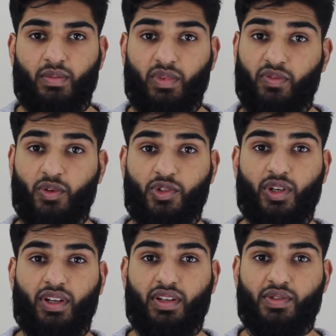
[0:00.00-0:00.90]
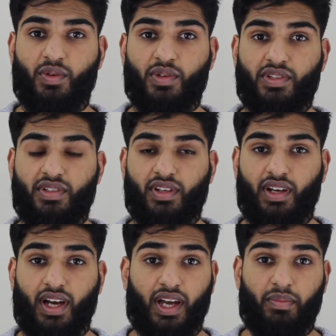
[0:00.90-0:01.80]
Before joining this course,
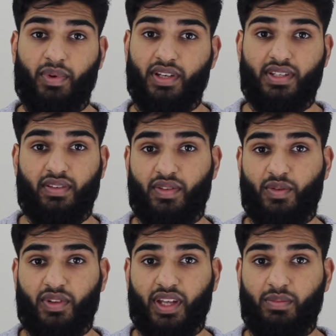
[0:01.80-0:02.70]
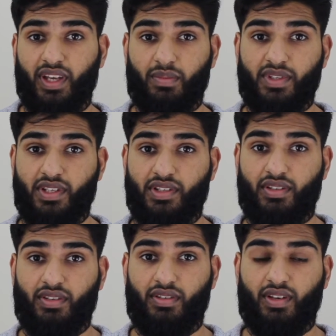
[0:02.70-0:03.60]
I personally never thought that I'd be at a position